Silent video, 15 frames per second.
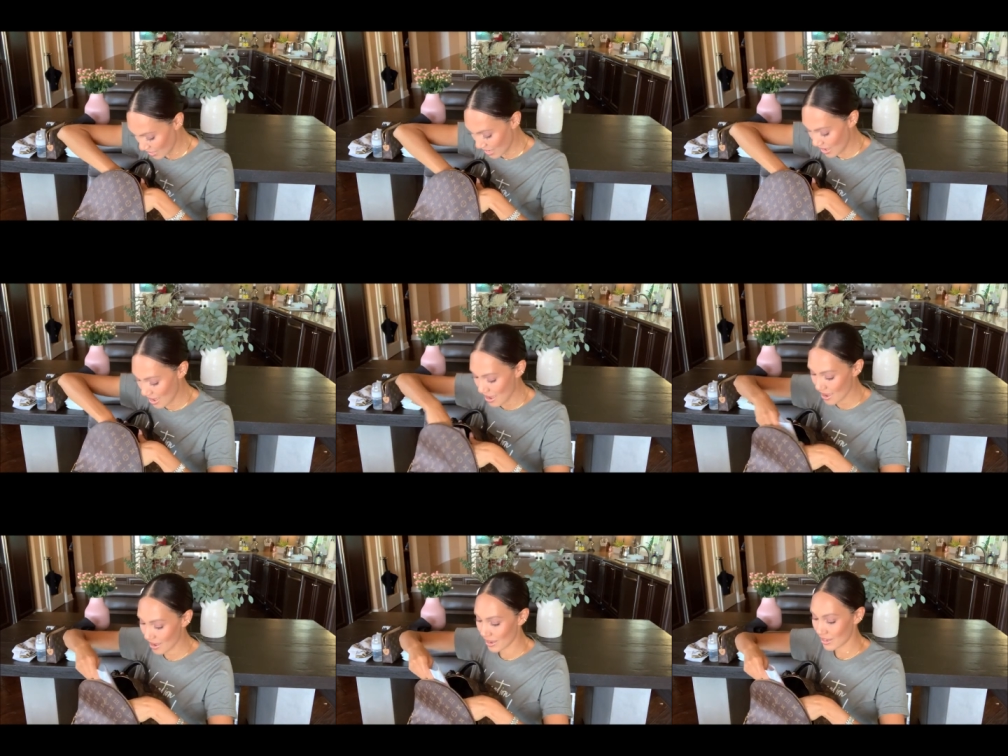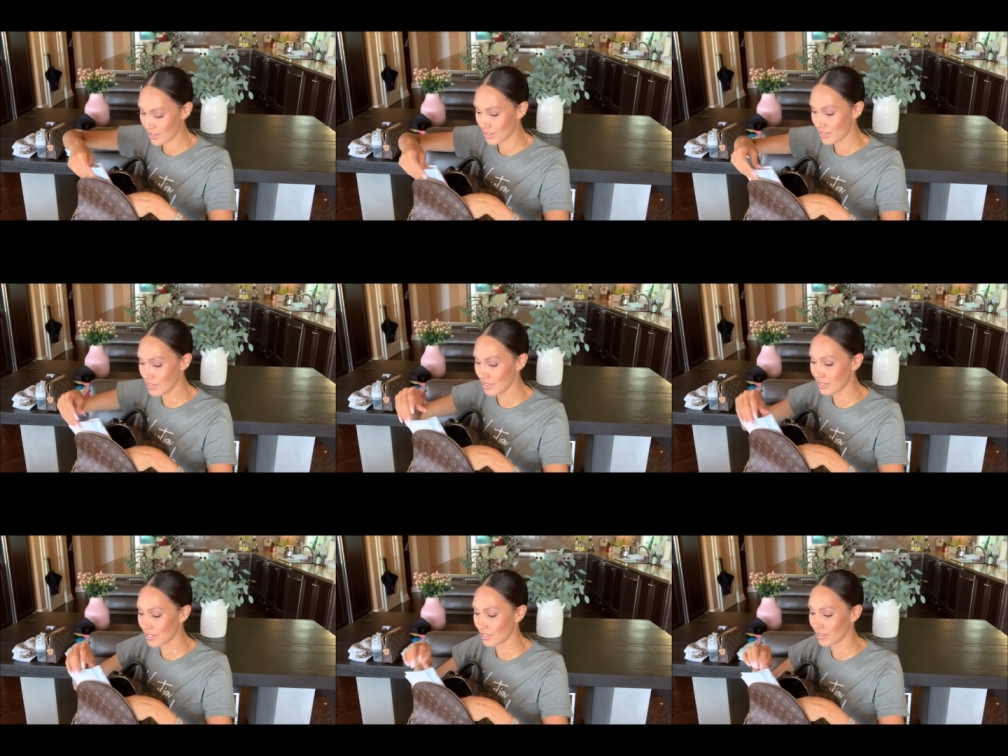
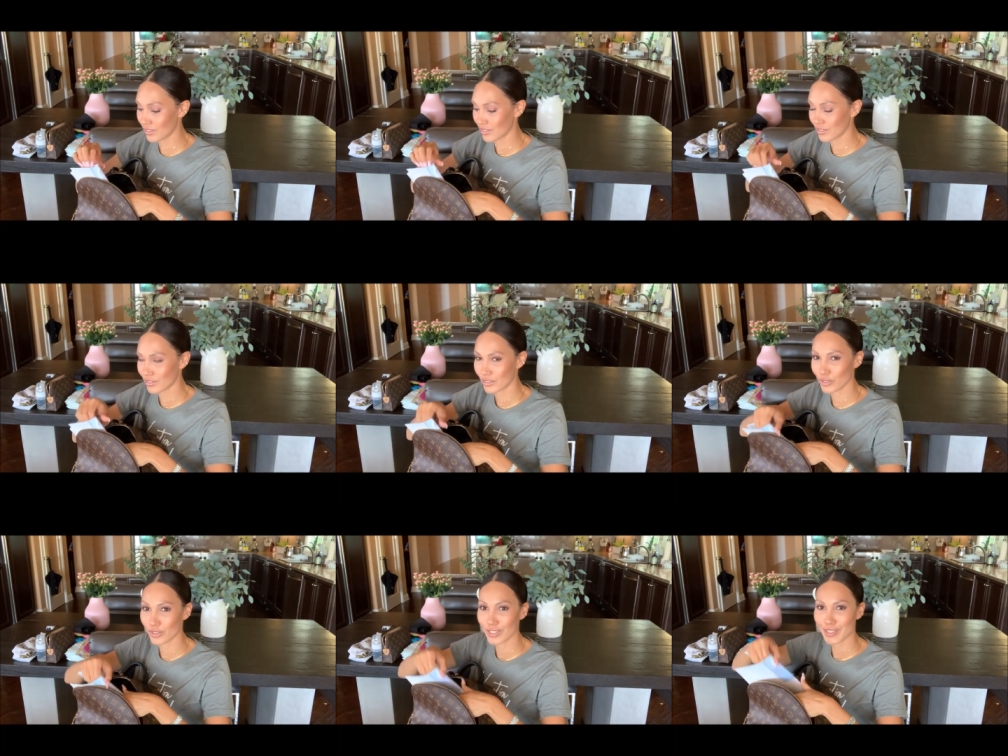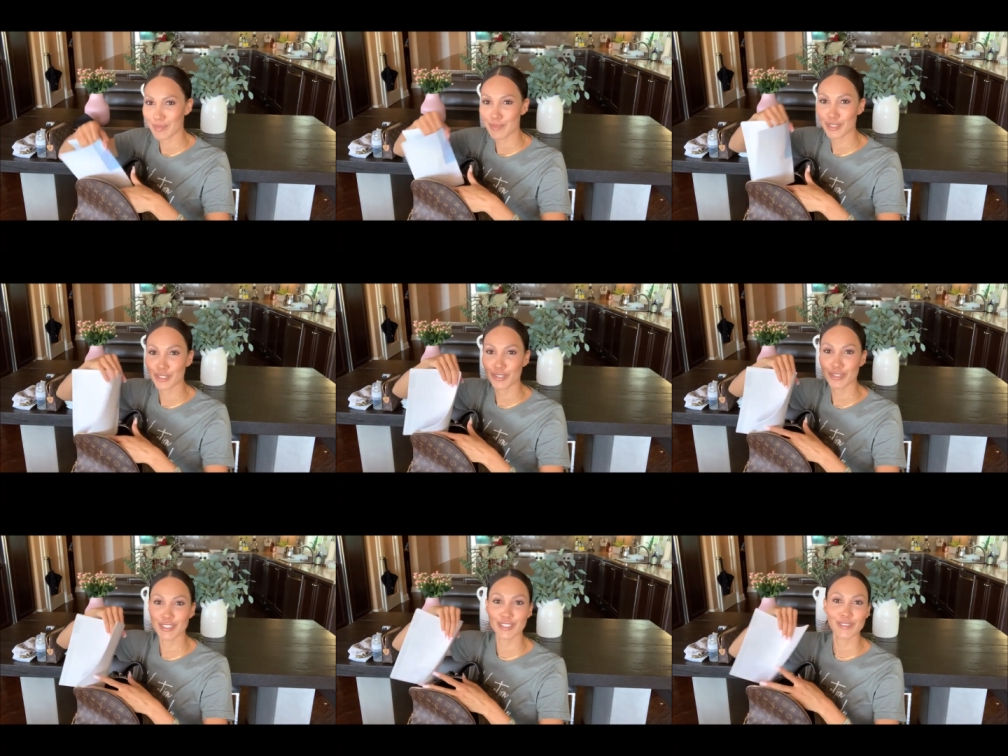and let me
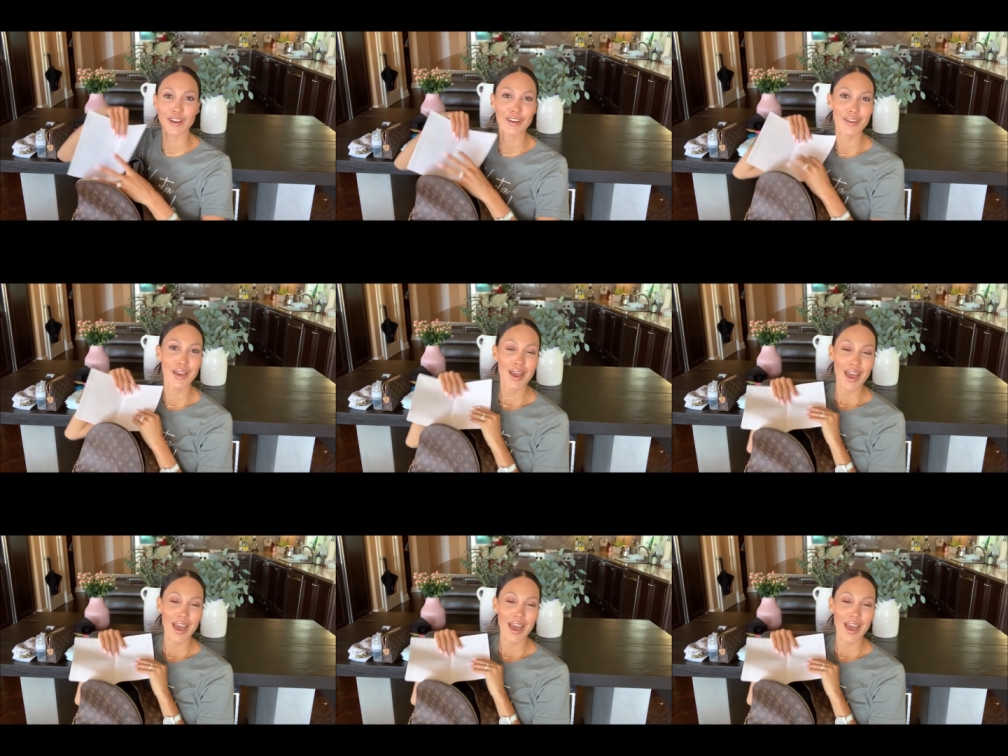turn this around.